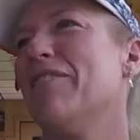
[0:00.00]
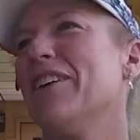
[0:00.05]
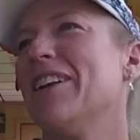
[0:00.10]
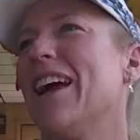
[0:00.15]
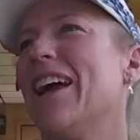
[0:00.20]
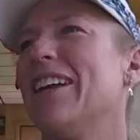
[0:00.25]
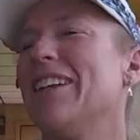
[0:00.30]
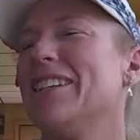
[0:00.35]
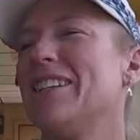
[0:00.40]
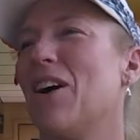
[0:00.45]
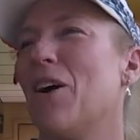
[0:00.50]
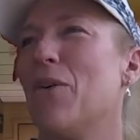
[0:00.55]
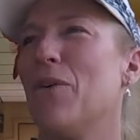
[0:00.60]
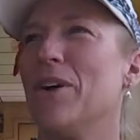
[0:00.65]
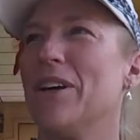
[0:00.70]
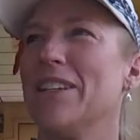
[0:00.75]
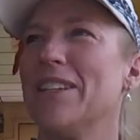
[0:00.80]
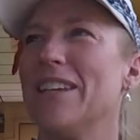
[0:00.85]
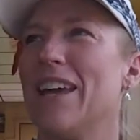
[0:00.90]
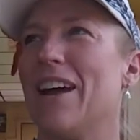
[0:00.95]
And I'd
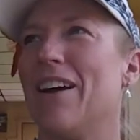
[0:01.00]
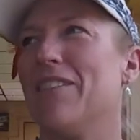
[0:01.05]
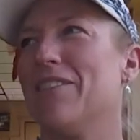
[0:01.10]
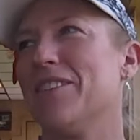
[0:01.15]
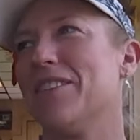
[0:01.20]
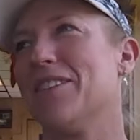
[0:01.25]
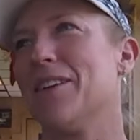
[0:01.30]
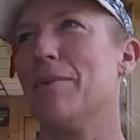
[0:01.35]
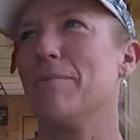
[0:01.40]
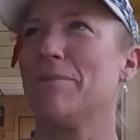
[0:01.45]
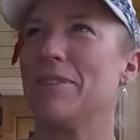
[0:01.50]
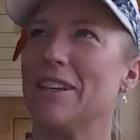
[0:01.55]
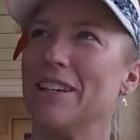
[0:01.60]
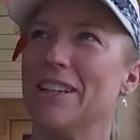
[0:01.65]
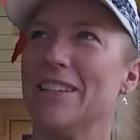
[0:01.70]
always have something